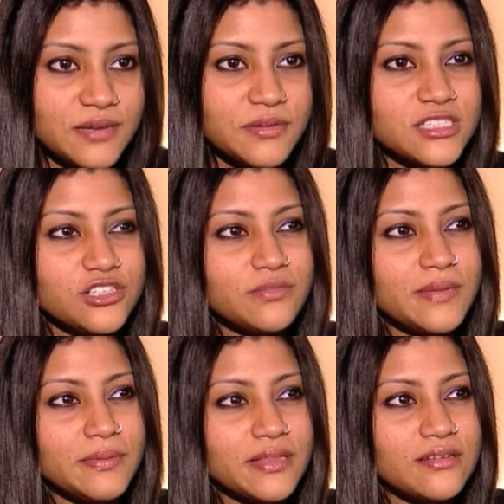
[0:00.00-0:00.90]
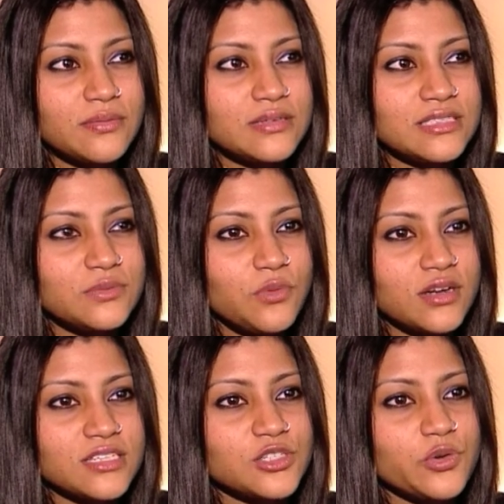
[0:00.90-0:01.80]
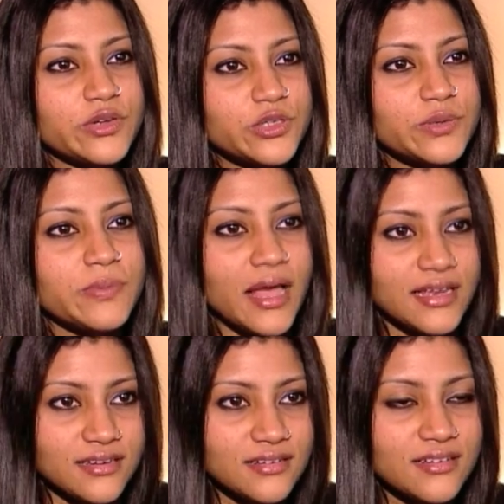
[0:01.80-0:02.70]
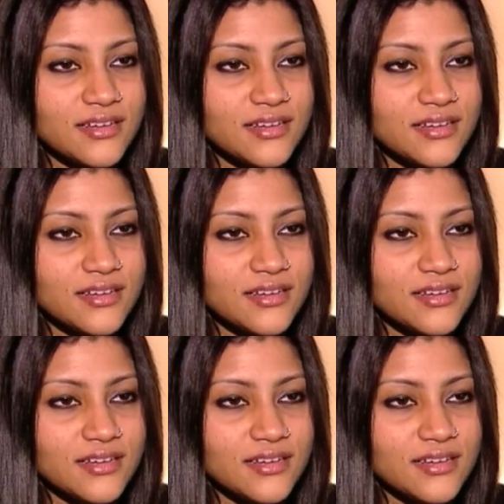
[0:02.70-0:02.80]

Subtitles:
Because, you know, my mother didn't want us to go into it blind.